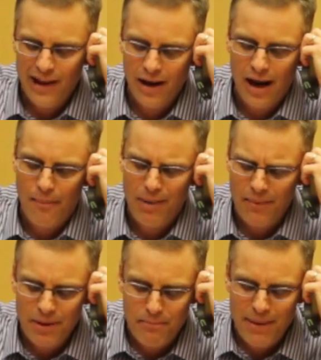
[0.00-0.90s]

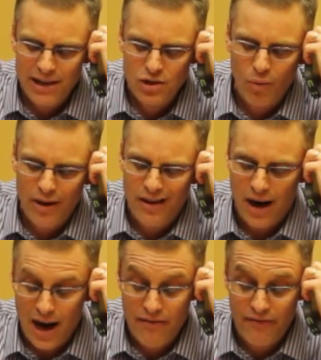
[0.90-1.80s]
Bob, the best way that
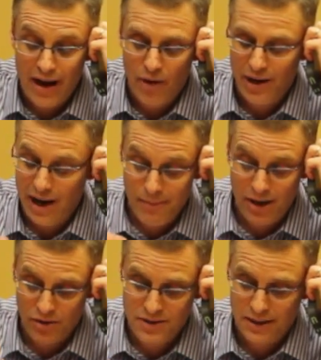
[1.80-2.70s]
I've found, and I've
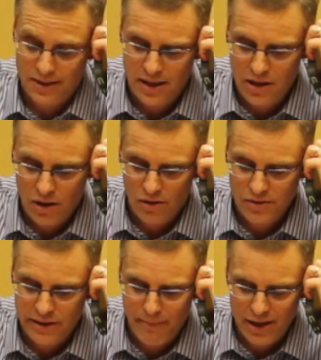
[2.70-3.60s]
been here 16
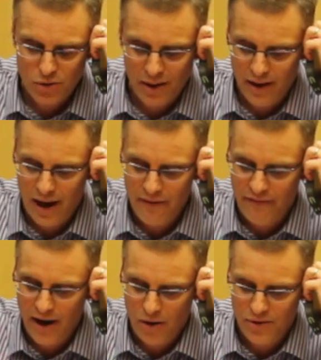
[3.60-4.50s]
years, the best way that I've
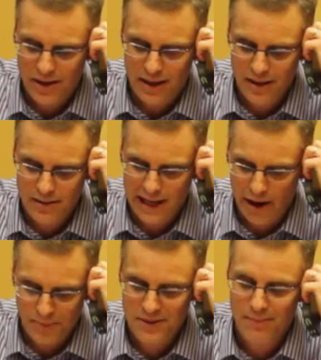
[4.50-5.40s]
found to
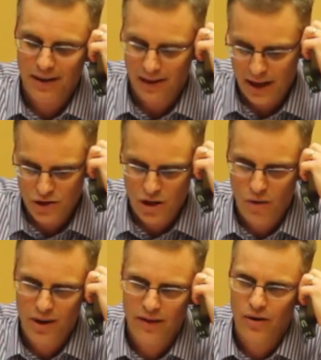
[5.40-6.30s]
help somebody like
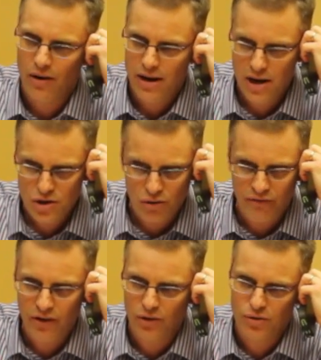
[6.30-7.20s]
Joe get their initial
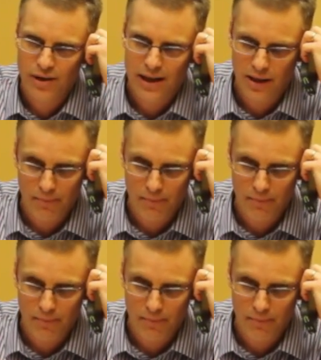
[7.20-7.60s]
field training